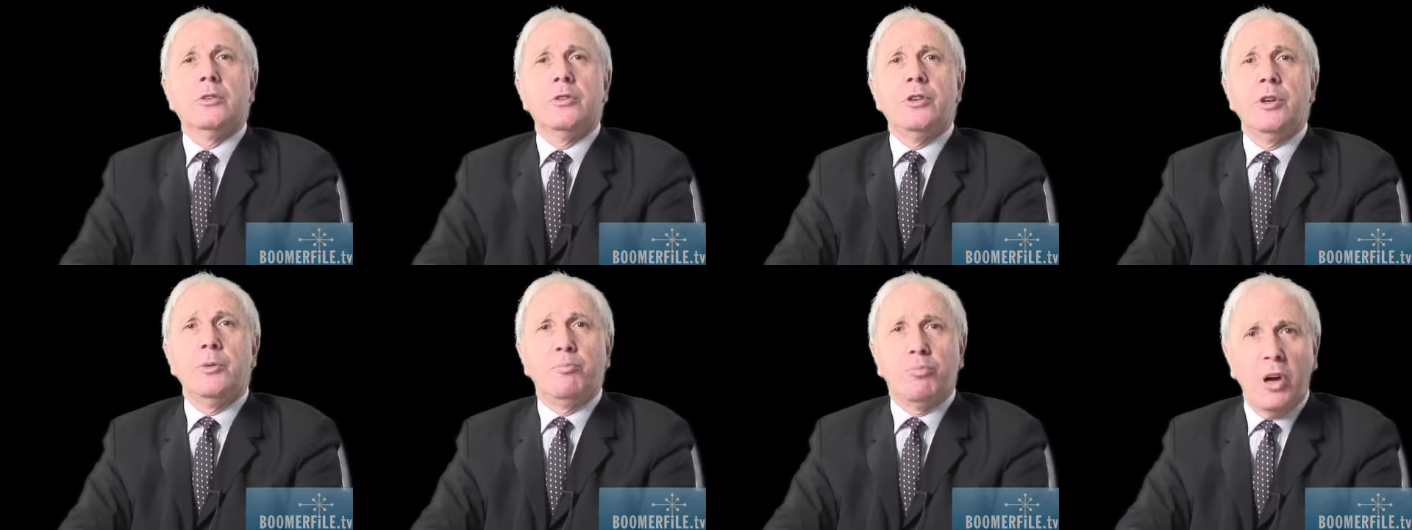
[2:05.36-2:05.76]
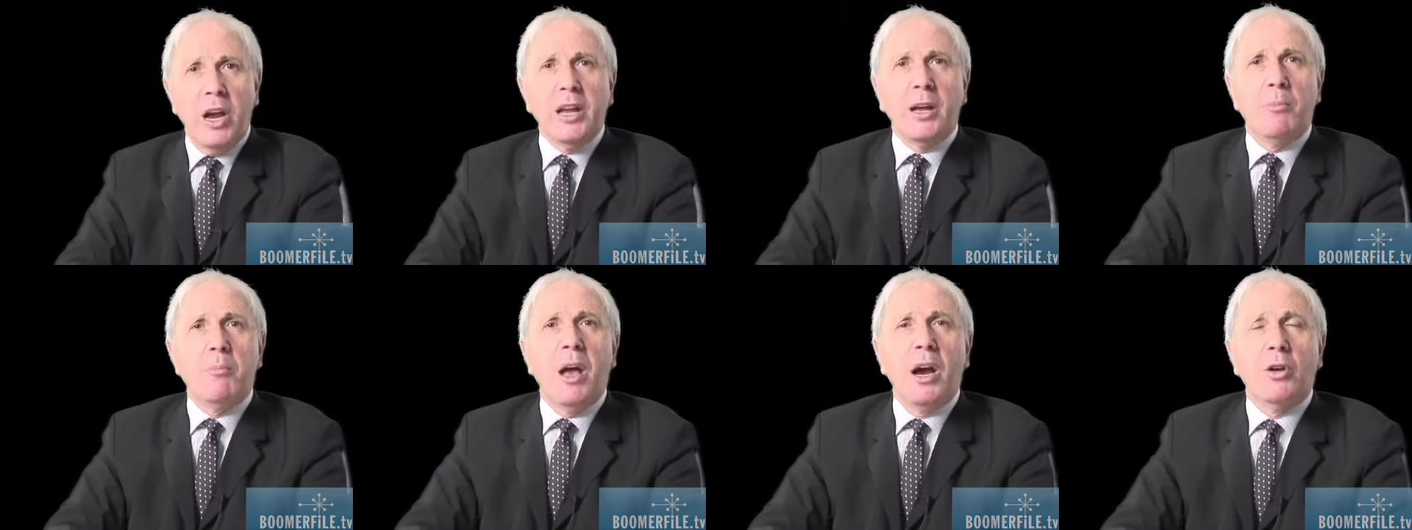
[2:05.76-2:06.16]
You'd
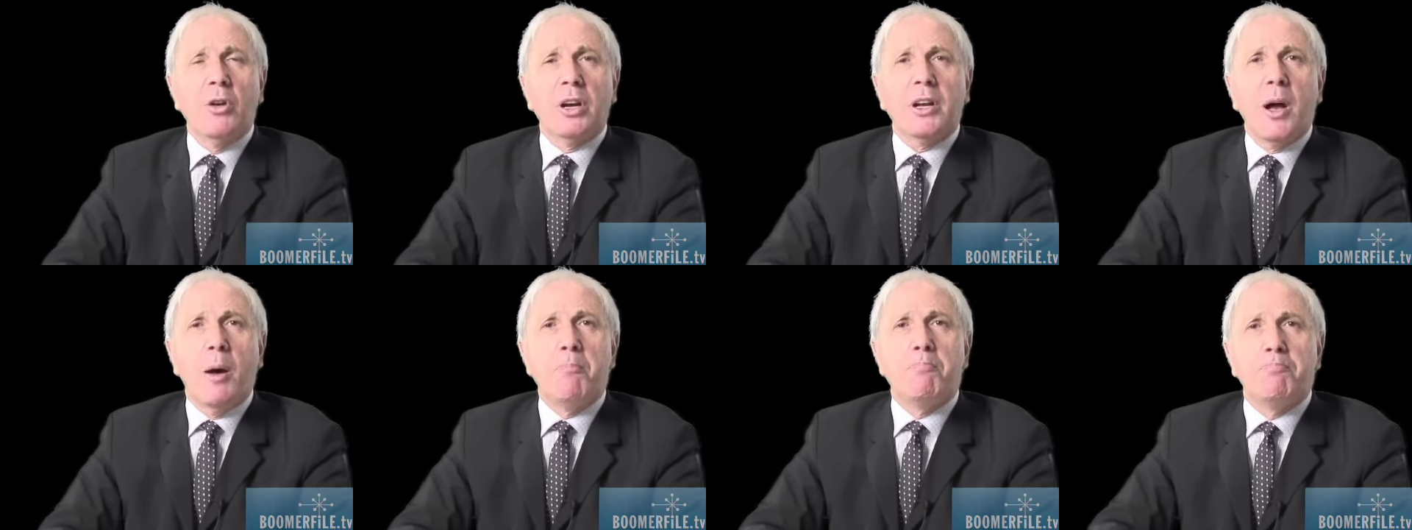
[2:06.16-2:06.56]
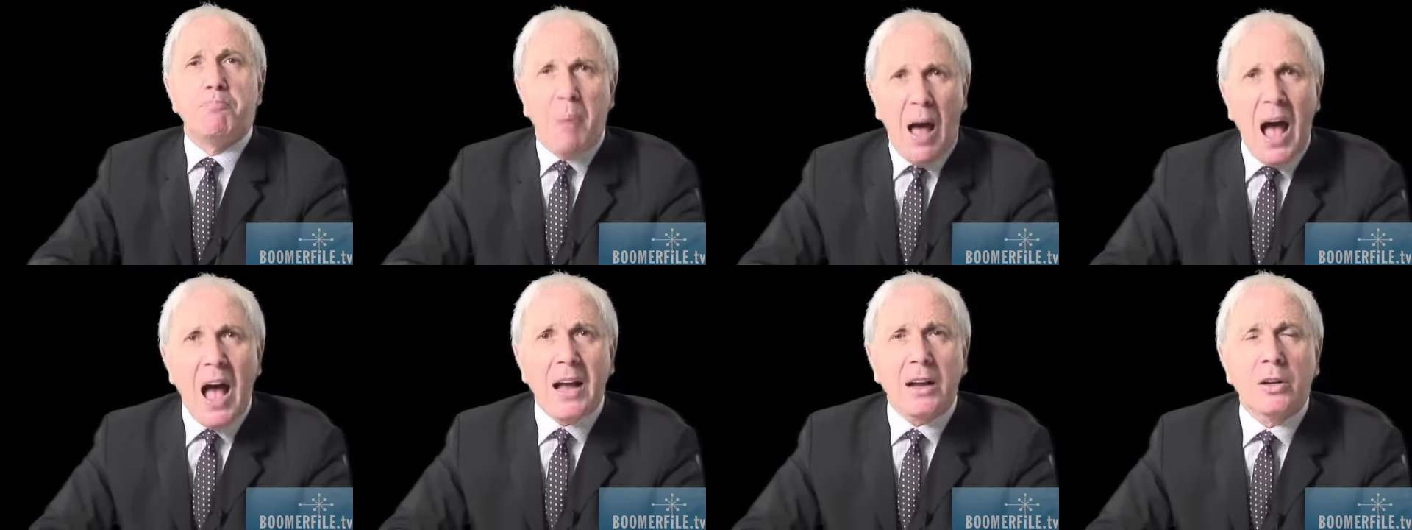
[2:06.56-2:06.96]
bring America
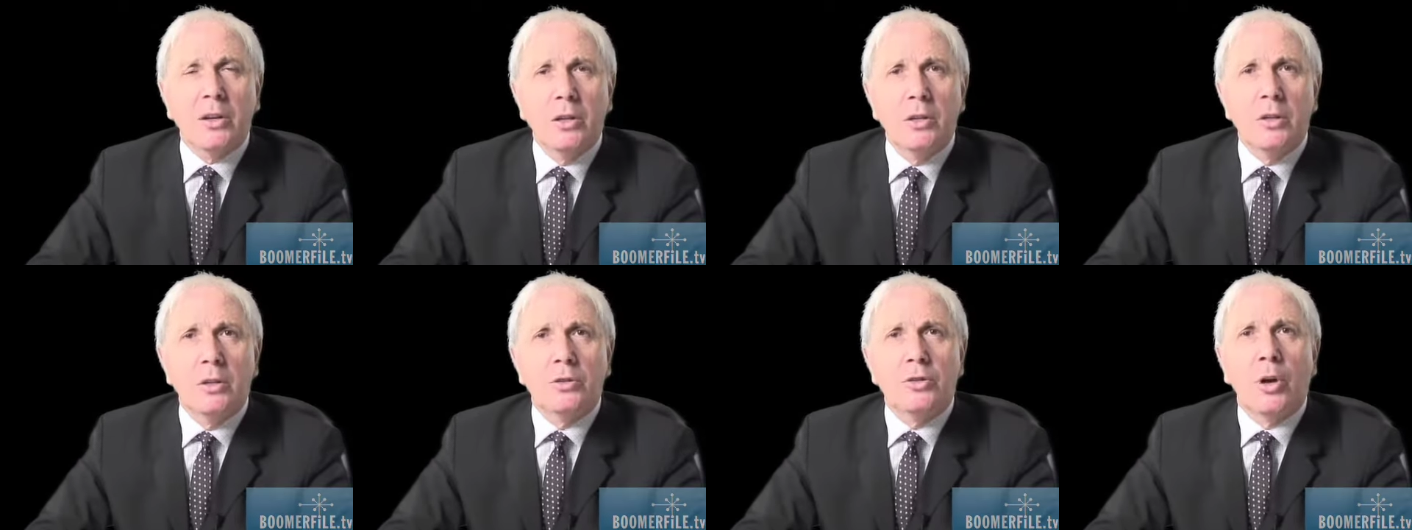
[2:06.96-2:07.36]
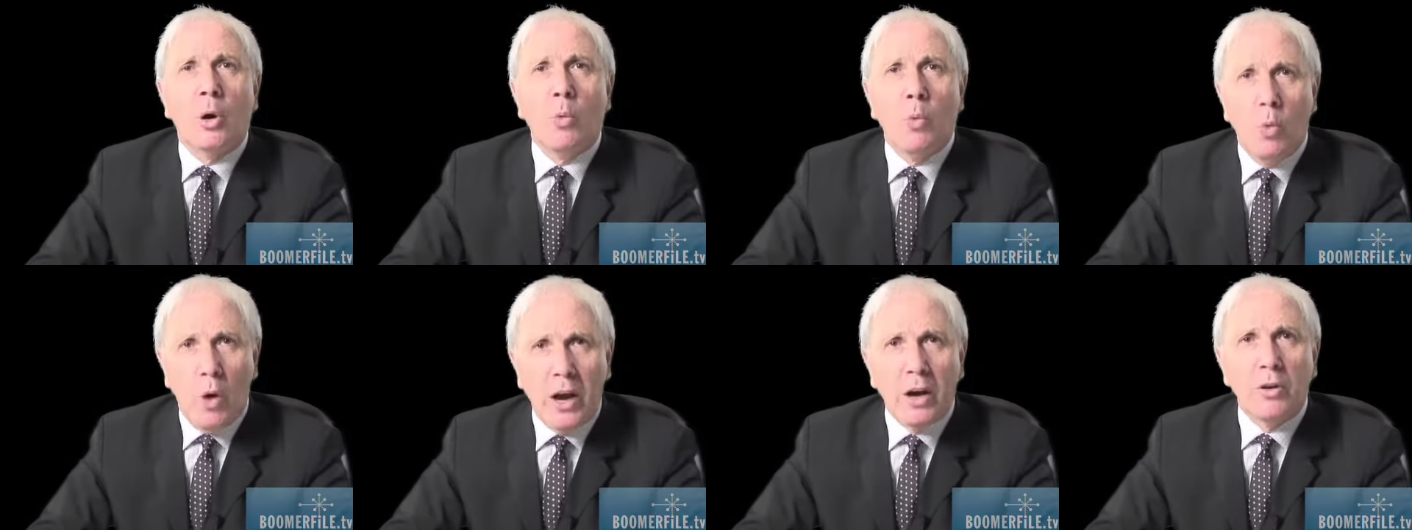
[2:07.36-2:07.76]
back to
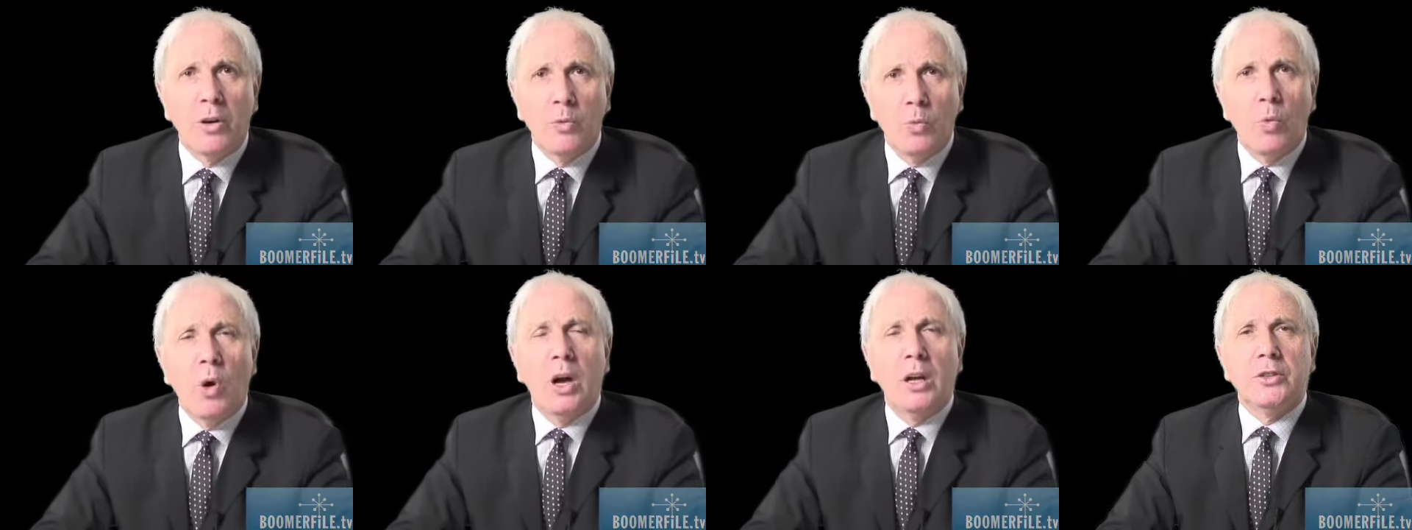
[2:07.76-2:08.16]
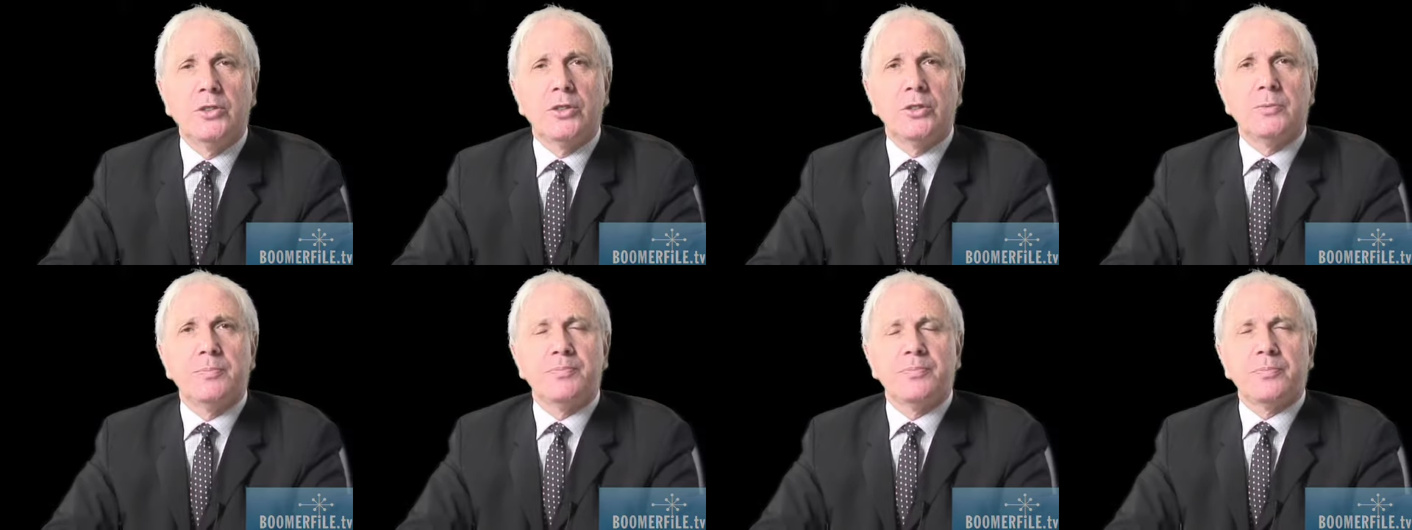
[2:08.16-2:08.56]
where it
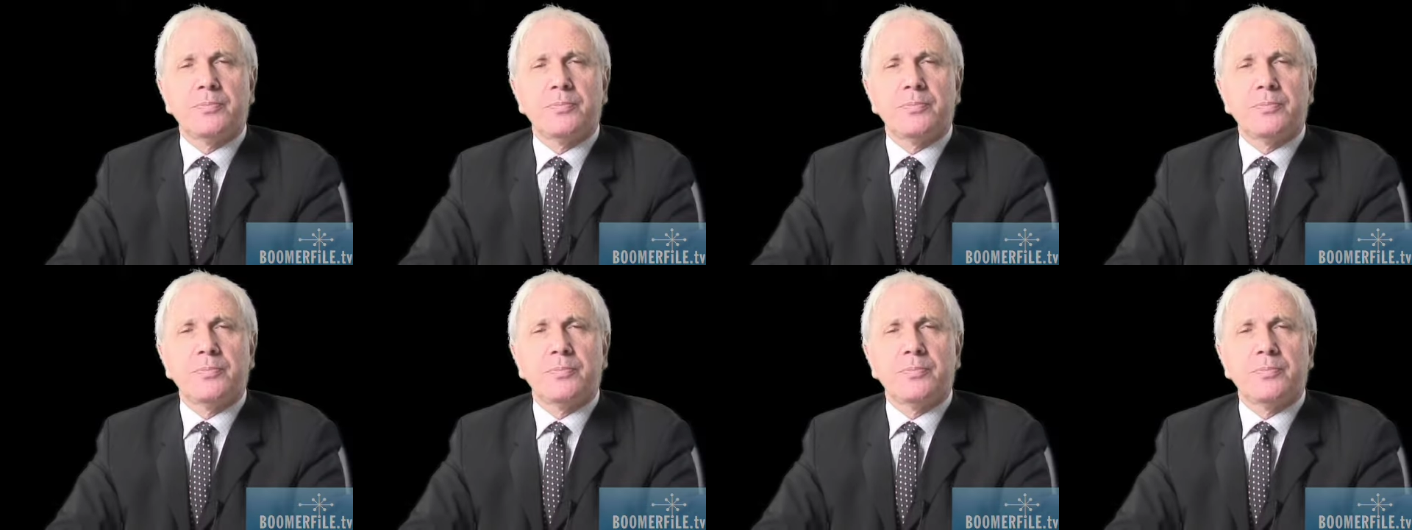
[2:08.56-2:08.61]
was.